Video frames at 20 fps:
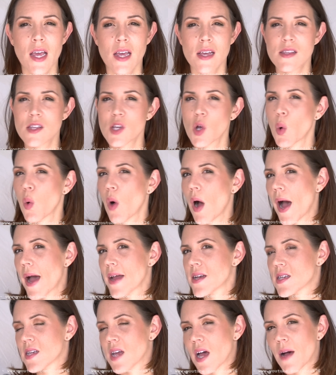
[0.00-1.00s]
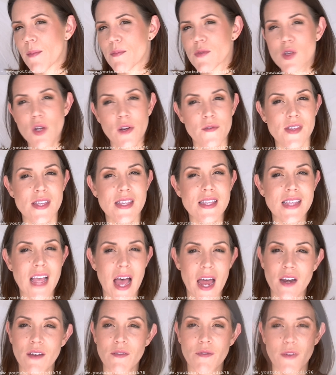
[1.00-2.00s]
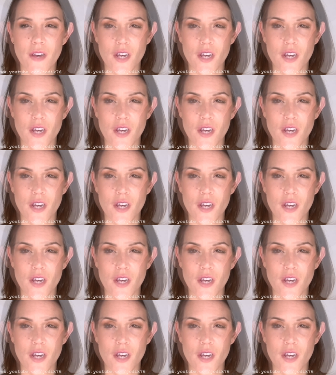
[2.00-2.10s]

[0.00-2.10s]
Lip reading: It's quite sort of satin